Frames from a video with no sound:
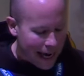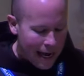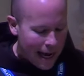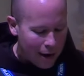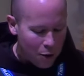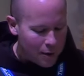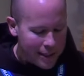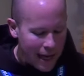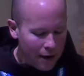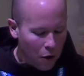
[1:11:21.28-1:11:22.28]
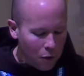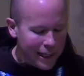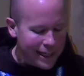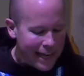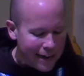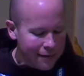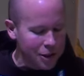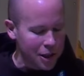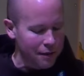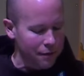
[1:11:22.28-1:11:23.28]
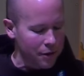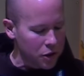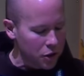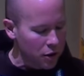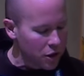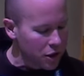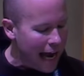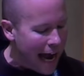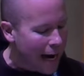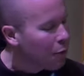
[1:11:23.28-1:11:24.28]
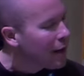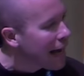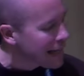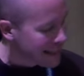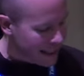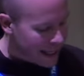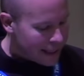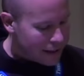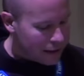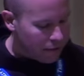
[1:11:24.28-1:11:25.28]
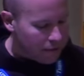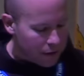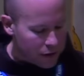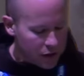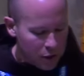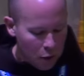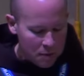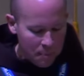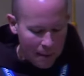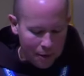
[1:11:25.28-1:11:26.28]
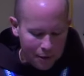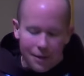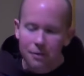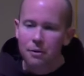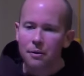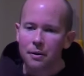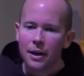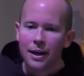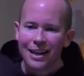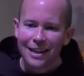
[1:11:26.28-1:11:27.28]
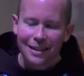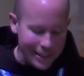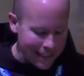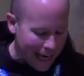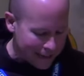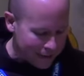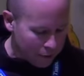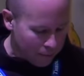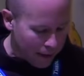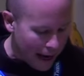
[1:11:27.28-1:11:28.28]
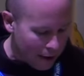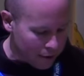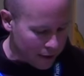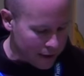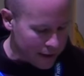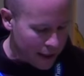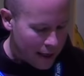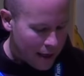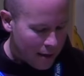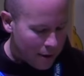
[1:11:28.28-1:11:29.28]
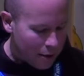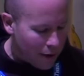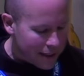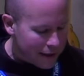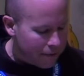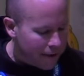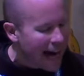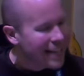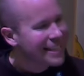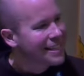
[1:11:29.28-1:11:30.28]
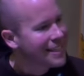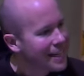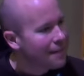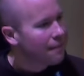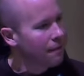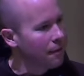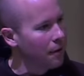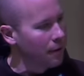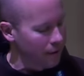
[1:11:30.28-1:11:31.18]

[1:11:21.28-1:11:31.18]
how it was not only negligent for the church to acquiesce to the fear stoked by political and ecclesiastical powers, but it was in fact sinful.